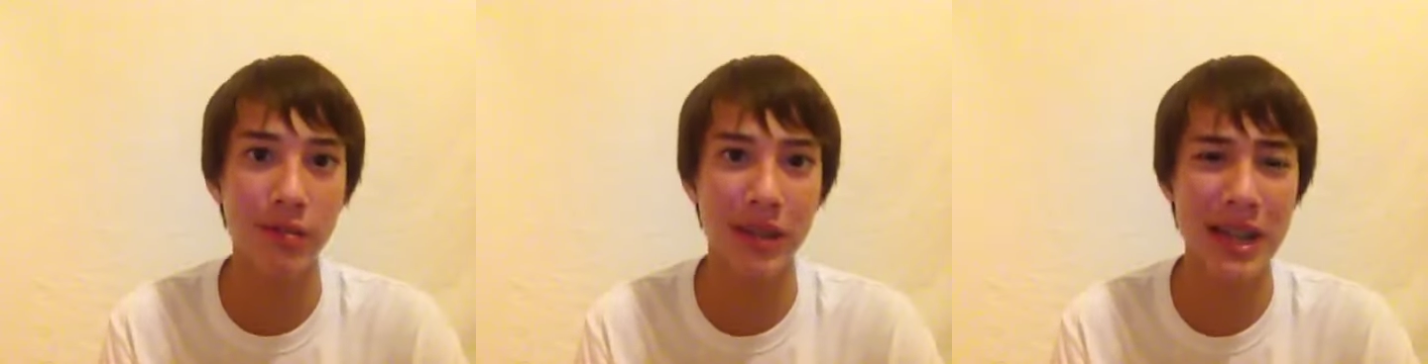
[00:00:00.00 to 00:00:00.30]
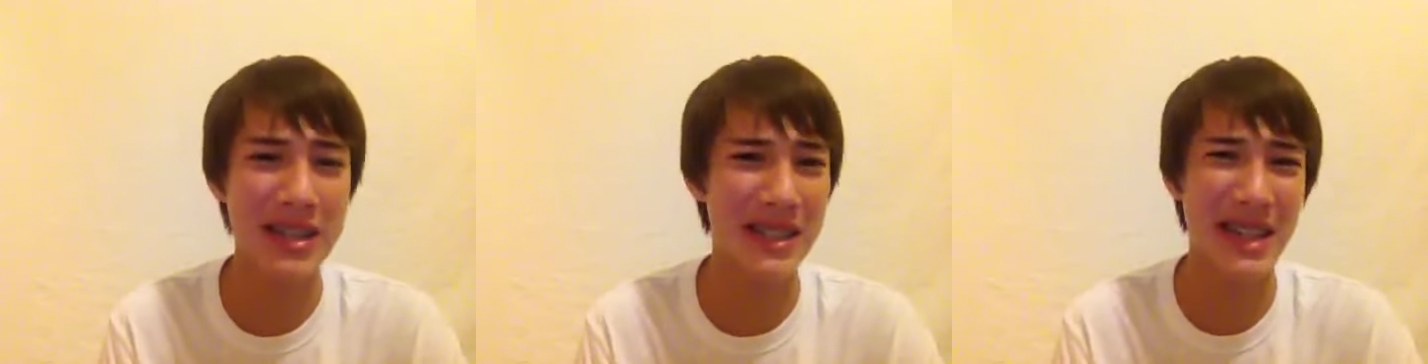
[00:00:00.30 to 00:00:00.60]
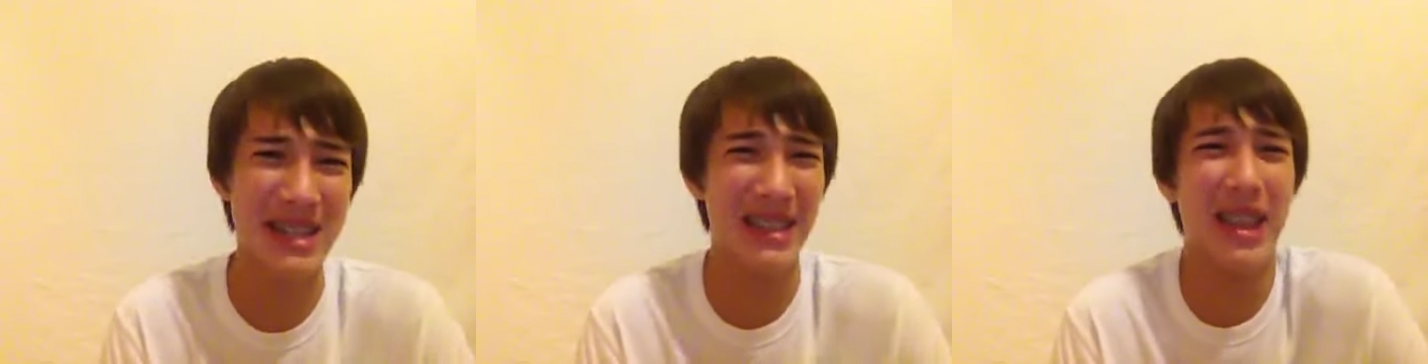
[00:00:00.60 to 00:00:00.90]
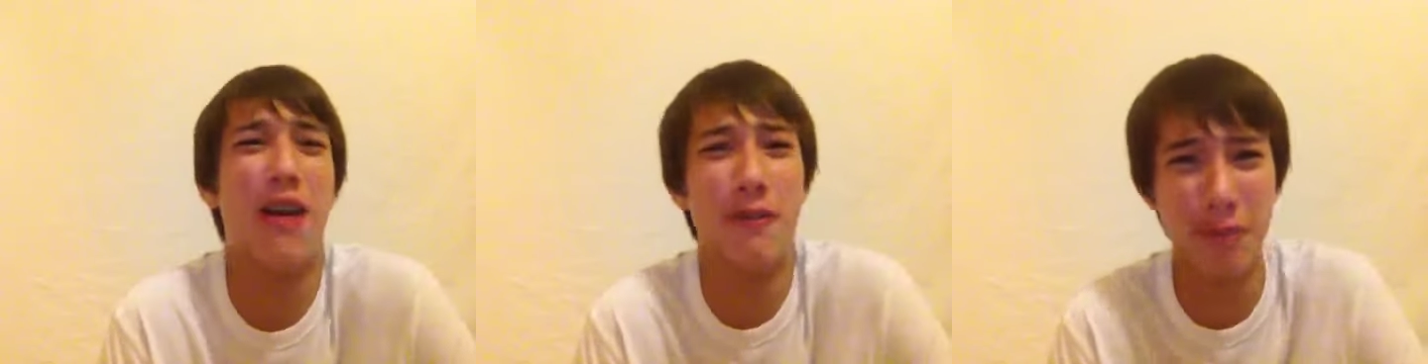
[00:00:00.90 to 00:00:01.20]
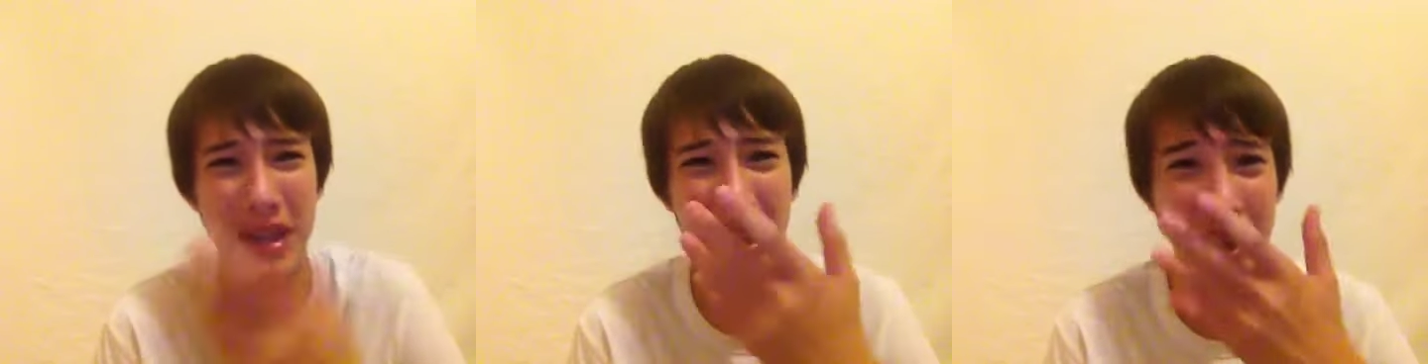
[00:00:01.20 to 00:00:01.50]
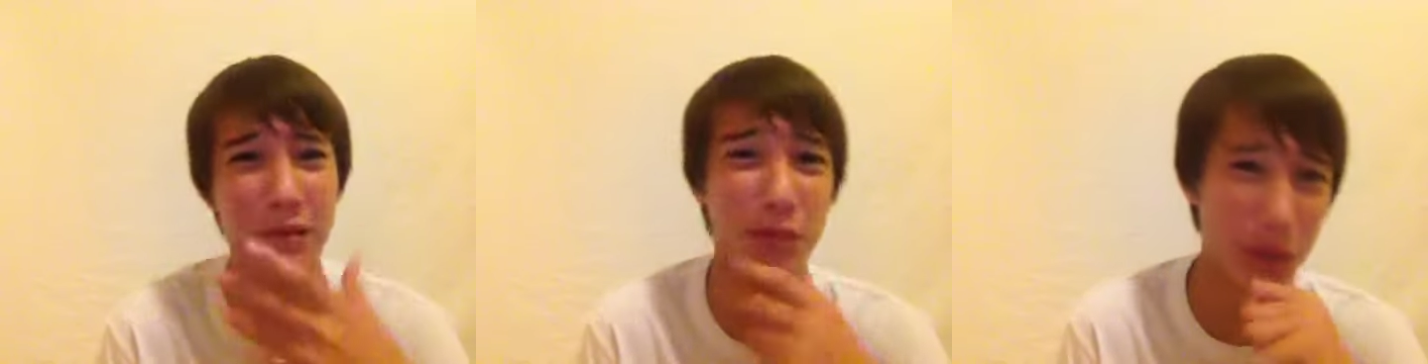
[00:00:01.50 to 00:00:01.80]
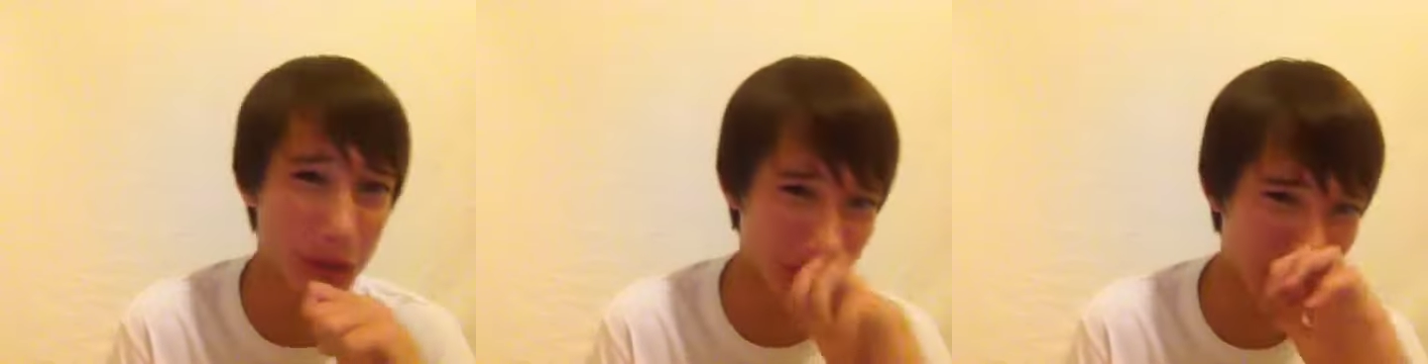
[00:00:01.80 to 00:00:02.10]
because he doesn't love me
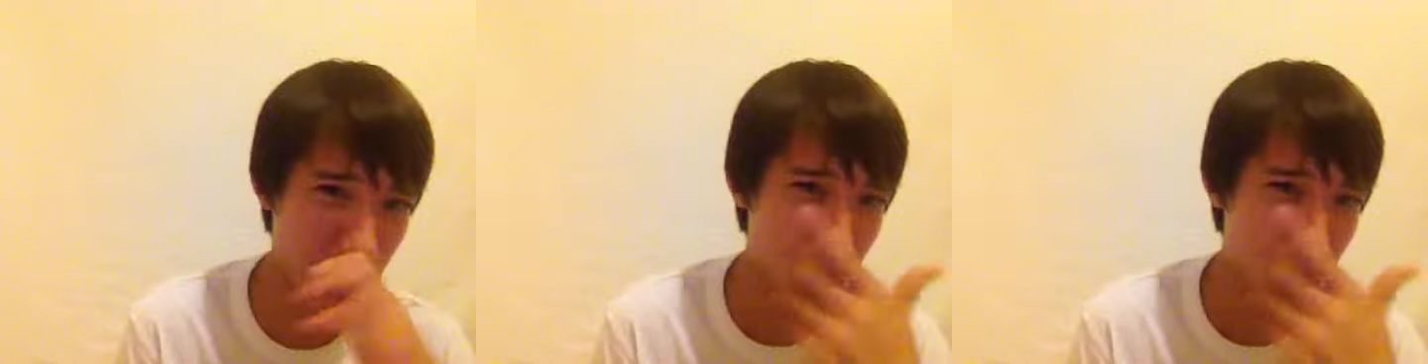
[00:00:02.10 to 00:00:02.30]
anymore.